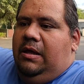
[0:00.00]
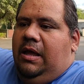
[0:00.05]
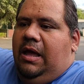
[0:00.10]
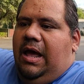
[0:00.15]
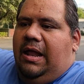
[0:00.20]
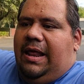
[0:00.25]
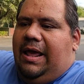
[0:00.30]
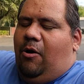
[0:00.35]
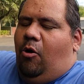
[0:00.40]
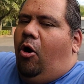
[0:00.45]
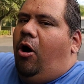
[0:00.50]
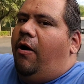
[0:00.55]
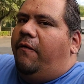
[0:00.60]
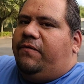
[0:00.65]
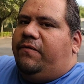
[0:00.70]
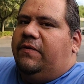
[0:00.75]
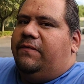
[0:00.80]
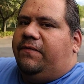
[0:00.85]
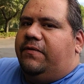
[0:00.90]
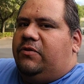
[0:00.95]
And I offed
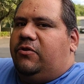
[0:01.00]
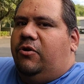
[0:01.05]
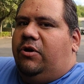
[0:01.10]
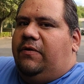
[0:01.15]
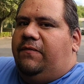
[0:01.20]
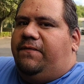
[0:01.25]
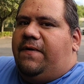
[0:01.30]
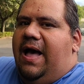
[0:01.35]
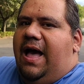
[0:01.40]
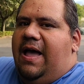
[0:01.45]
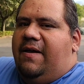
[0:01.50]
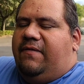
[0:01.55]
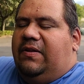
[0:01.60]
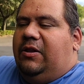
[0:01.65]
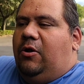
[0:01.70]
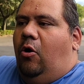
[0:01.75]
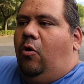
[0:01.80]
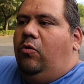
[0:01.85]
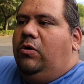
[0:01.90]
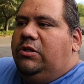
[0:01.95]
it for 35, and it
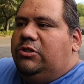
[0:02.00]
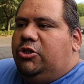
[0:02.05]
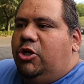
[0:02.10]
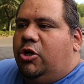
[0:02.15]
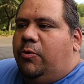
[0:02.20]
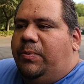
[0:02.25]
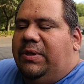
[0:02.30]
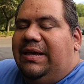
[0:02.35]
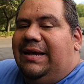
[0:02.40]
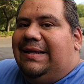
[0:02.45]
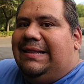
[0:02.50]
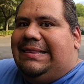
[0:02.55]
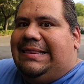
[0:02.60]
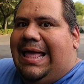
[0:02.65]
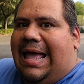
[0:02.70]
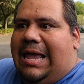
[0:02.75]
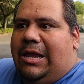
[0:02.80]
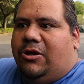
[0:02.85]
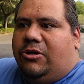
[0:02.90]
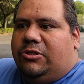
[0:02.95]
only took me a
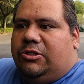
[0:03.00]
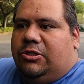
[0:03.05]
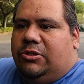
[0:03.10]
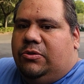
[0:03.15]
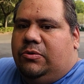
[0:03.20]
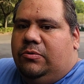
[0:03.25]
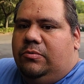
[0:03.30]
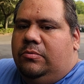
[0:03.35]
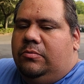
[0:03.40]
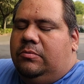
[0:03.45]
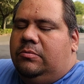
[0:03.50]
day or two.